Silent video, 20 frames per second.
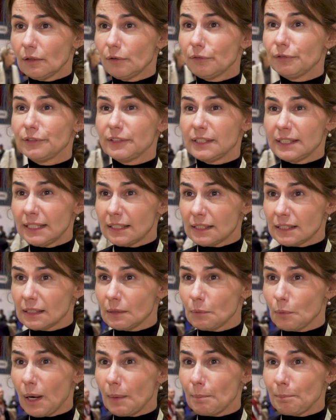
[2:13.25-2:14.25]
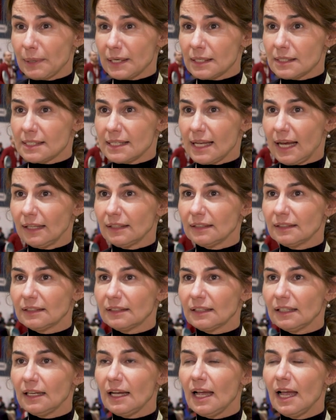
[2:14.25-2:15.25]
of
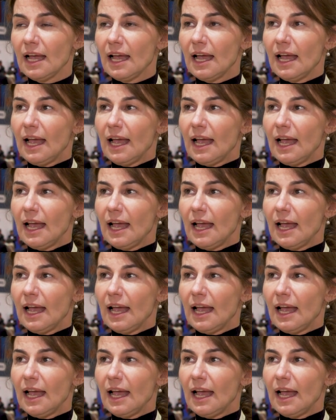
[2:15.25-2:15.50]
63%,